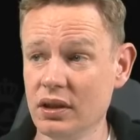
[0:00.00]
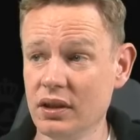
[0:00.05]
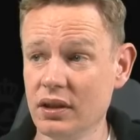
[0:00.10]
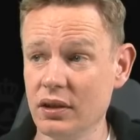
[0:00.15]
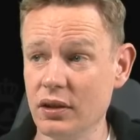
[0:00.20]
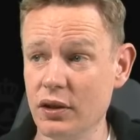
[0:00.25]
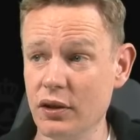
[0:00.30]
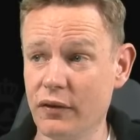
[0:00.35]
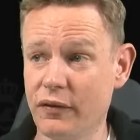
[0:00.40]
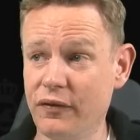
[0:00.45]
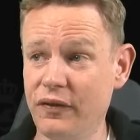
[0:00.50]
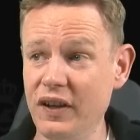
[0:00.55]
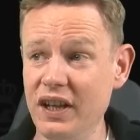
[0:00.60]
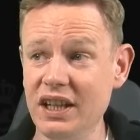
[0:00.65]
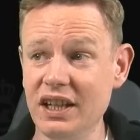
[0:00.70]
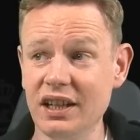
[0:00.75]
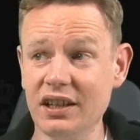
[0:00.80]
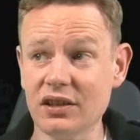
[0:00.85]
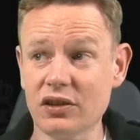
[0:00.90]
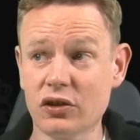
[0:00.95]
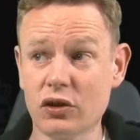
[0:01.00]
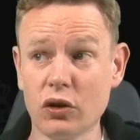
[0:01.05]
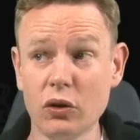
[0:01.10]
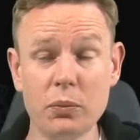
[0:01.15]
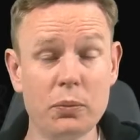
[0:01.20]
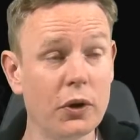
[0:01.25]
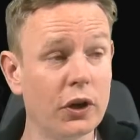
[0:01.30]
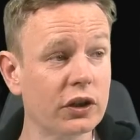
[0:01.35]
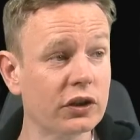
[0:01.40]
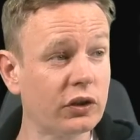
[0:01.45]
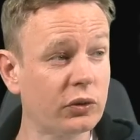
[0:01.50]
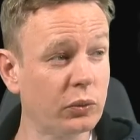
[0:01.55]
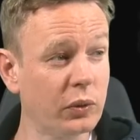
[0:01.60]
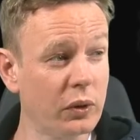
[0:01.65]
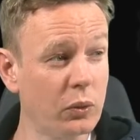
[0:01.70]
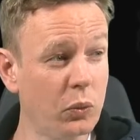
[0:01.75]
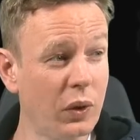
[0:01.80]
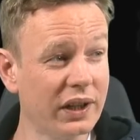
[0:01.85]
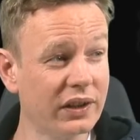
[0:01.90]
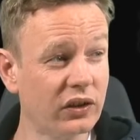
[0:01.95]
you're feeding two birds with
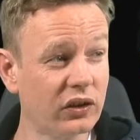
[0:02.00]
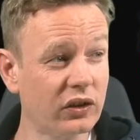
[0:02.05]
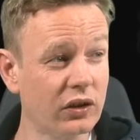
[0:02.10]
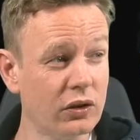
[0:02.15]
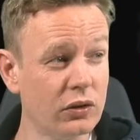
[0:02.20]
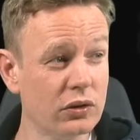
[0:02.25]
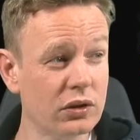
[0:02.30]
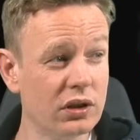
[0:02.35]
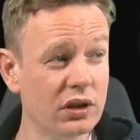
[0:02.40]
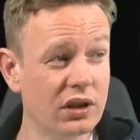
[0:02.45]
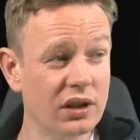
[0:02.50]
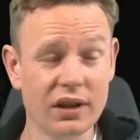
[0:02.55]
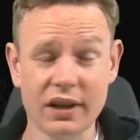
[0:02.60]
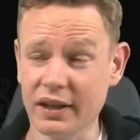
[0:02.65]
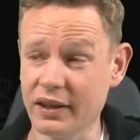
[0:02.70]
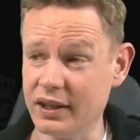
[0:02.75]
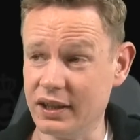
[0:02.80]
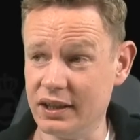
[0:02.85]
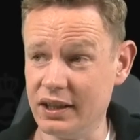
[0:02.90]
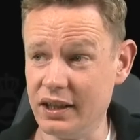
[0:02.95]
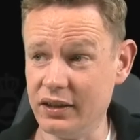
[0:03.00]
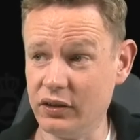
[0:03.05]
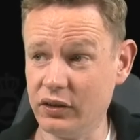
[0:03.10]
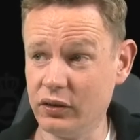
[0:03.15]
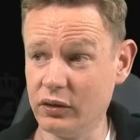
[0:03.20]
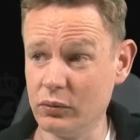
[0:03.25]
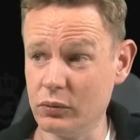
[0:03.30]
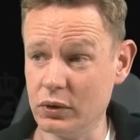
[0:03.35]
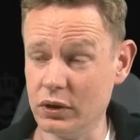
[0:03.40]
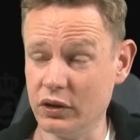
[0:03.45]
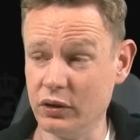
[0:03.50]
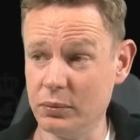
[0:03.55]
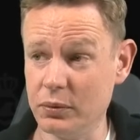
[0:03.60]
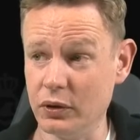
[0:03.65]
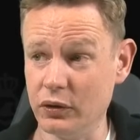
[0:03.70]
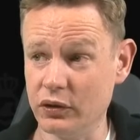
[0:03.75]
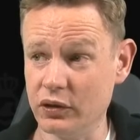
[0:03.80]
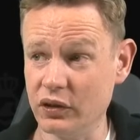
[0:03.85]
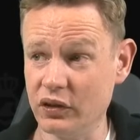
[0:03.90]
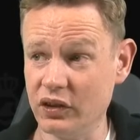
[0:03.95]
one scone. I think that's what you're
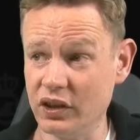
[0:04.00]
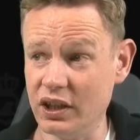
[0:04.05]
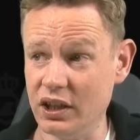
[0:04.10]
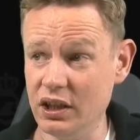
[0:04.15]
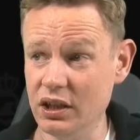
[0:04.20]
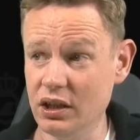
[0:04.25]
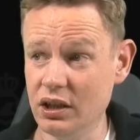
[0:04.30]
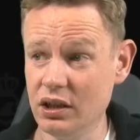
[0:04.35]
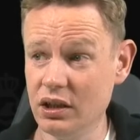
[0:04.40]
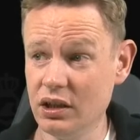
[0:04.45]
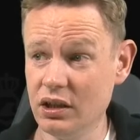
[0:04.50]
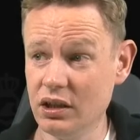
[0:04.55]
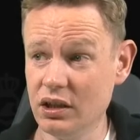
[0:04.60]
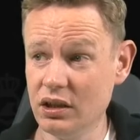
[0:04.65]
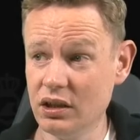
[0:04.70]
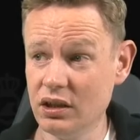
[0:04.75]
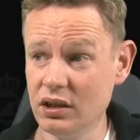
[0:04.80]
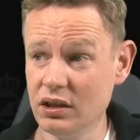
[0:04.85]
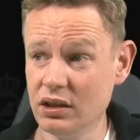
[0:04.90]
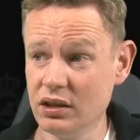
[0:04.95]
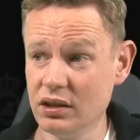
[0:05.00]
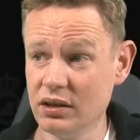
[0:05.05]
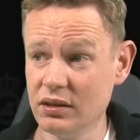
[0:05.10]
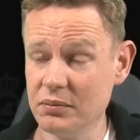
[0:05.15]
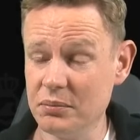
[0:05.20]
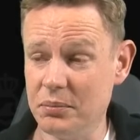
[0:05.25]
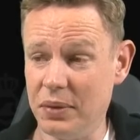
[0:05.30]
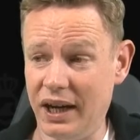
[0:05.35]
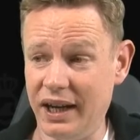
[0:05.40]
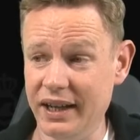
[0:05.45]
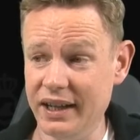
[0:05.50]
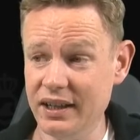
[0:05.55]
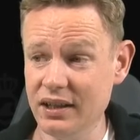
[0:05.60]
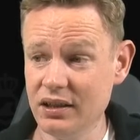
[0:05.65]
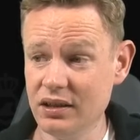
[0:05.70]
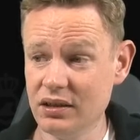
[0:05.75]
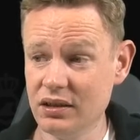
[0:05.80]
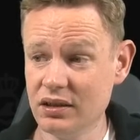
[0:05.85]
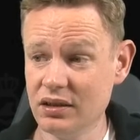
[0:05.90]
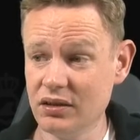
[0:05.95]
supposed to say. By
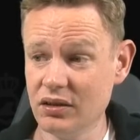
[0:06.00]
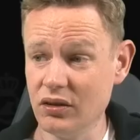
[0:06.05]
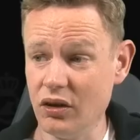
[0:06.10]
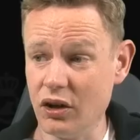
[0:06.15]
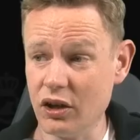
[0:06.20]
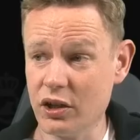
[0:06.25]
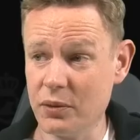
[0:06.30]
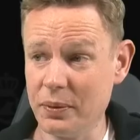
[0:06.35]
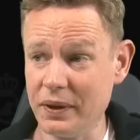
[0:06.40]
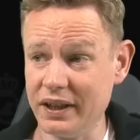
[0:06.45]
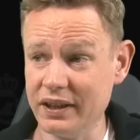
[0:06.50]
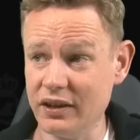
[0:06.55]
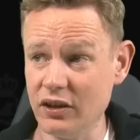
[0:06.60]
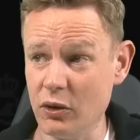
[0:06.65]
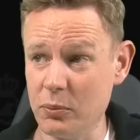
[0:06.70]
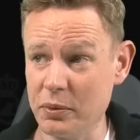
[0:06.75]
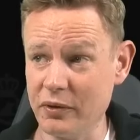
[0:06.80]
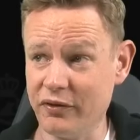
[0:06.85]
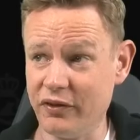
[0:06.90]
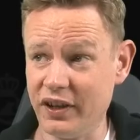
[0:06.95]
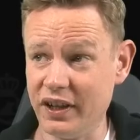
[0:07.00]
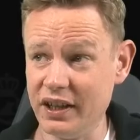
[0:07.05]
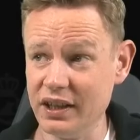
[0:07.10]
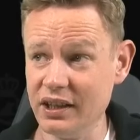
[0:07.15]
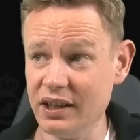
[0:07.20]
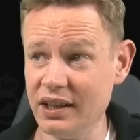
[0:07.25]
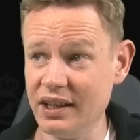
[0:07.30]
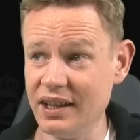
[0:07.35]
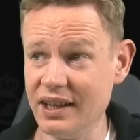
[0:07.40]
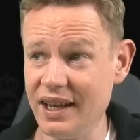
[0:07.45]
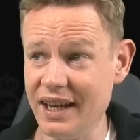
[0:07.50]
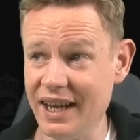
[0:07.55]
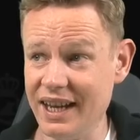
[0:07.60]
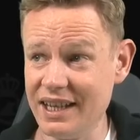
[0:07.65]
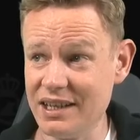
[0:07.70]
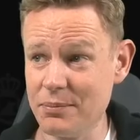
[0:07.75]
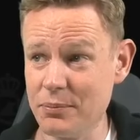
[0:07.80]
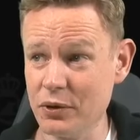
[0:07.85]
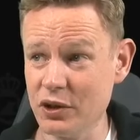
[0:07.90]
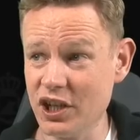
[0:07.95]
occupying the open file
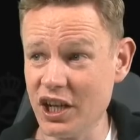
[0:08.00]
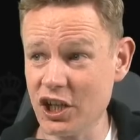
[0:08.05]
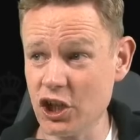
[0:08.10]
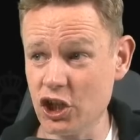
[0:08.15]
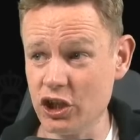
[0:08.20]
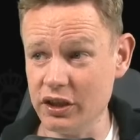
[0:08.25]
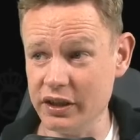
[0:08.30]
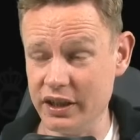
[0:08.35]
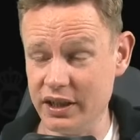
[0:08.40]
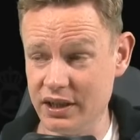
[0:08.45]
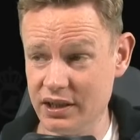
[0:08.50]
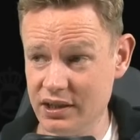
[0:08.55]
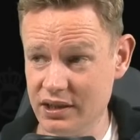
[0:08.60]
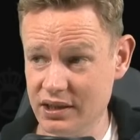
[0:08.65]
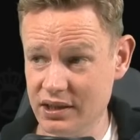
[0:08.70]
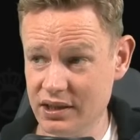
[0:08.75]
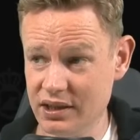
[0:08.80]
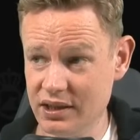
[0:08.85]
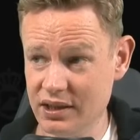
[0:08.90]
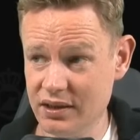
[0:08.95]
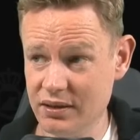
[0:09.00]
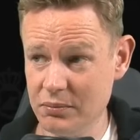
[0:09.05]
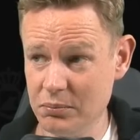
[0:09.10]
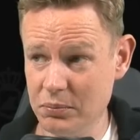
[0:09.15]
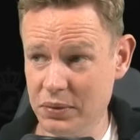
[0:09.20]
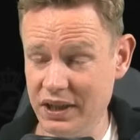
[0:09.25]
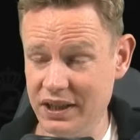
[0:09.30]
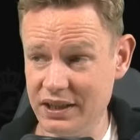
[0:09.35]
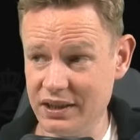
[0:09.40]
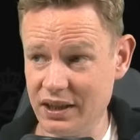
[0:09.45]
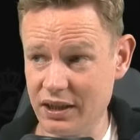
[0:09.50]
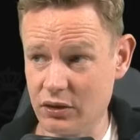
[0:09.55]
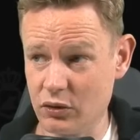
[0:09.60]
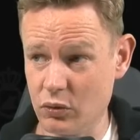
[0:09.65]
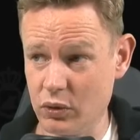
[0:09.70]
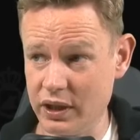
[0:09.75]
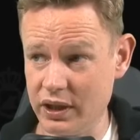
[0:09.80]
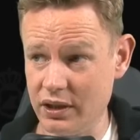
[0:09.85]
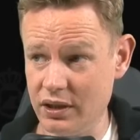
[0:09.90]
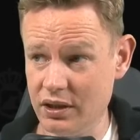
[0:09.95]
and potentially pinning that
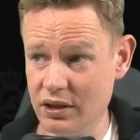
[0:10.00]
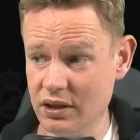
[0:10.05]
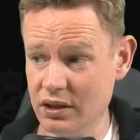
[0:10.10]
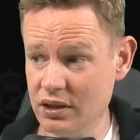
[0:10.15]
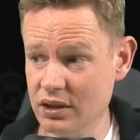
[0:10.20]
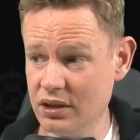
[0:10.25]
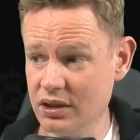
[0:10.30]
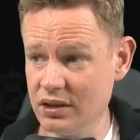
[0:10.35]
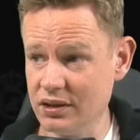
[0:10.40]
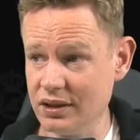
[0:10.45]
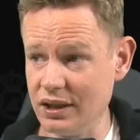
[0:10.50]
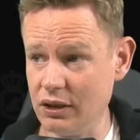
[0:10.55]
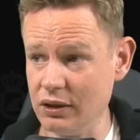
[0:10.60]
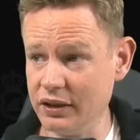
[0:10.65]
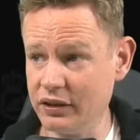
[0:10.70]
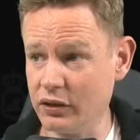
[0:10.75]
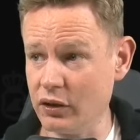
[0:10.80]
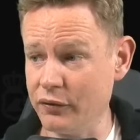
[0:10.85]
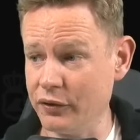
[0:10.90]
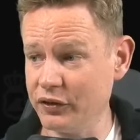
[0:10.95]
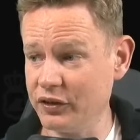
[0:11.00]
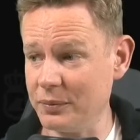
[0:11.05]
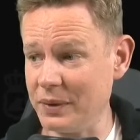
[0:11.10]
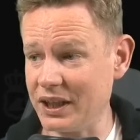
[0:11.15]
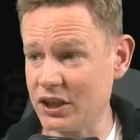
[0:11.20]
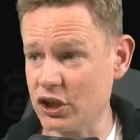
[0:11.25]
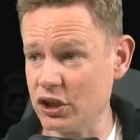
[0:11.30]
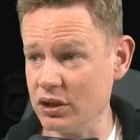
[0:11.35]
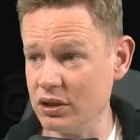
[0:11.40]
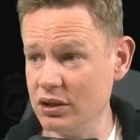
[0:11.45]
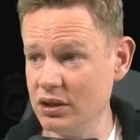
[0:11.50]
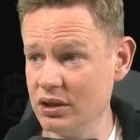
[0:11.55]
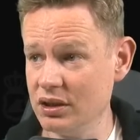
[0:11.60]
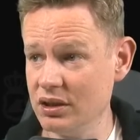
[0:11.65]
queen. Now let's go for some action.